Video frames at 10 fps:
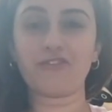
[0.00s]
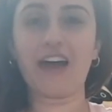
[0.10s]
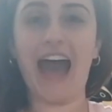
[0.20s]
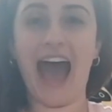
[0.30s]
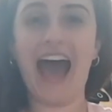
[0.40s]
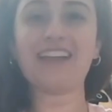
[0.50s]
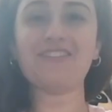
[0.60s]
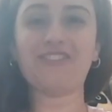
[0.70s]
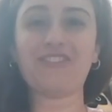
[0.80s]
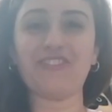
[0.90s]
fat
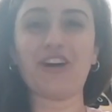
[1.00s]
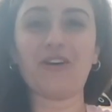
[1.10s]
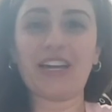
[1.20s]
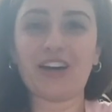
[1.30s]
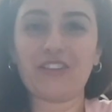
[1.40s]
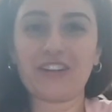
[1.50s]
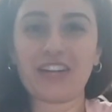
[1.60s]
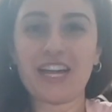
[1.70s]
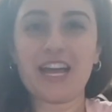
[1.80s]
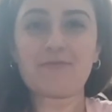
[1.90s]
flowing
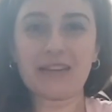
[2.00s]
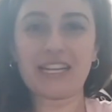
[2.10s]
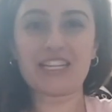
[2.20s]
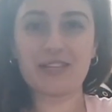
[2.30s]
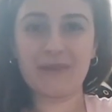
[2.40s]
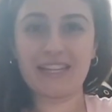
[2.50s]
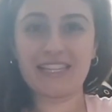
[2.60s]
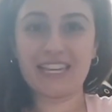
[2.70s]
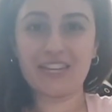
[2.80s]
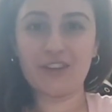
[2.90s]
over, but it's just my
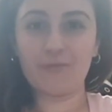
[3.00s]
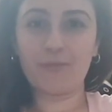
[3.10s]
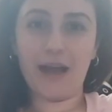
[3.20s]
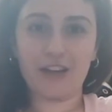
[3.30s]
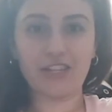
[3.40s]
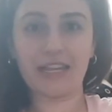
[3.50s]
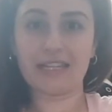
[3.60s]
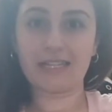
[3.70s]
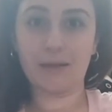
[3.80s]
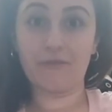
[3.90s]
t-shirt. Actually, it
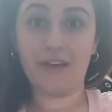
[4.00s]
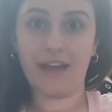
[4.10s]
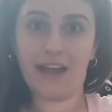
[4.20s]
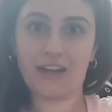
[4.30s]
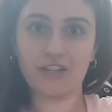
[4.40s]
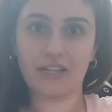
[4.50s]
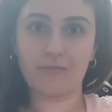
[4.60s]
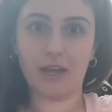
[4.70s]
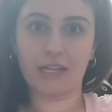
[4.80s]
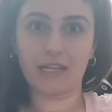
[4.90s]
is some fat, actually, I'm
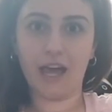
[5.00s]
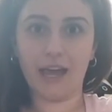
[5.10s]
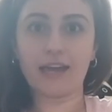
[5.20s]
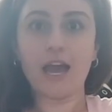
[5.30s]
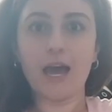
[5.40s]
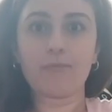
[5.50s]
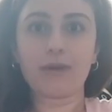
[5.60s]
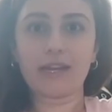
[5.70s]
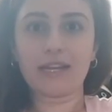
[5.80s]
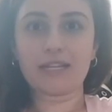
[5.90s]
not gonna lie,
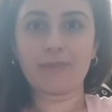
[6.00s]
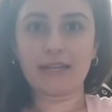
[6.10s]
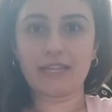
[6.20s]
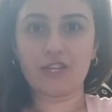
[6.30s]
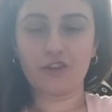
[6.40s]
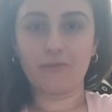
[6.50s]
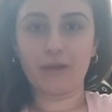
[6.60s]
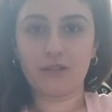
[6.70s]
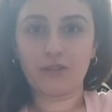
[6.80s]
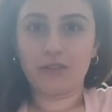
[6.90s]
but it is my t-shirt
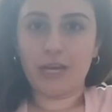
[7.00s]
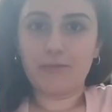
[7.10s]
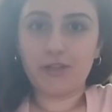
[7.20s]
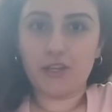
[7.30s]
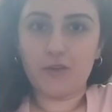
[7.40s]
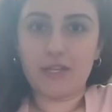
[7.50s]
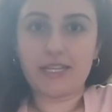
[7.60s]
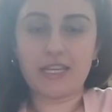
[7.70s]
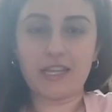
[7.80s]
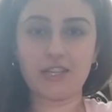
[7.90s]
bundled up so you can
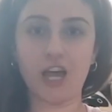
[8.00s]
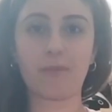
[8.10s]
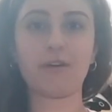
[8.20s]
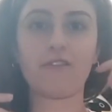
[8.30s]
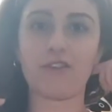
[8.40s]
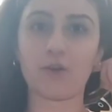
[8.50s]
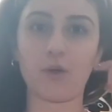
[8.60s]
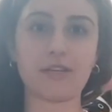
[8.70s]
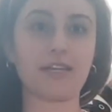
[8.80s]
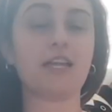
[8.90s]
see the top of the
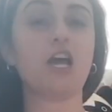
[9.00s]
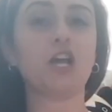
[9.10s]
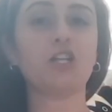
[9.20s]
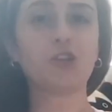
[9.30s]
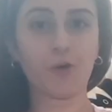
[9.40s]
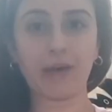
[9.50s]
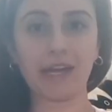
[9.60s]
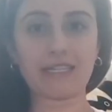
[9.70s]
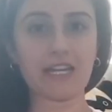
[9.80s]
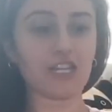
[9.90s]
corset. Don't pay attention